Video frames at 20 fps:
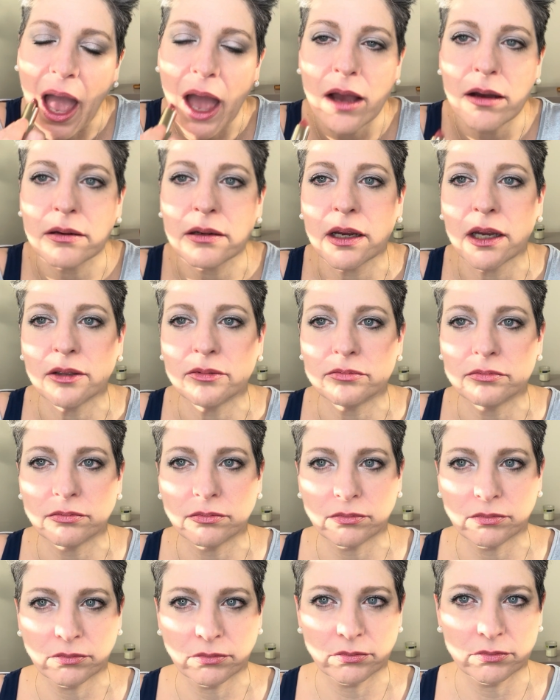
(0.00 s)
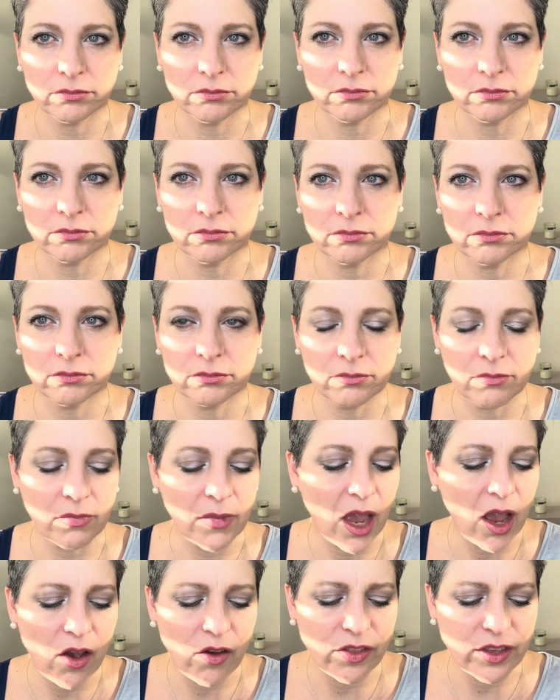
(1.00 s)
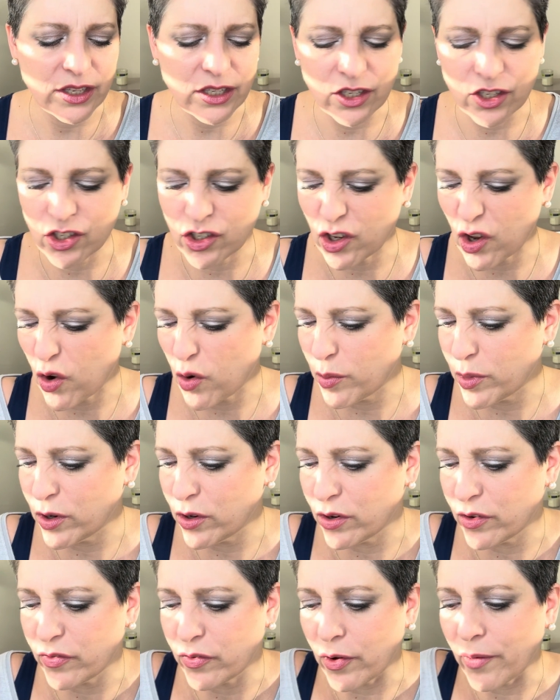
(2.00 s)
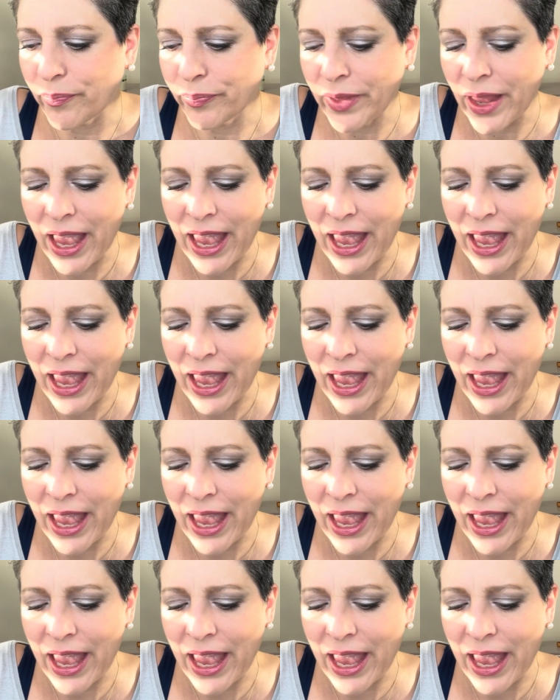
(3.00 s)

Okay. Oh, this is so beautiful.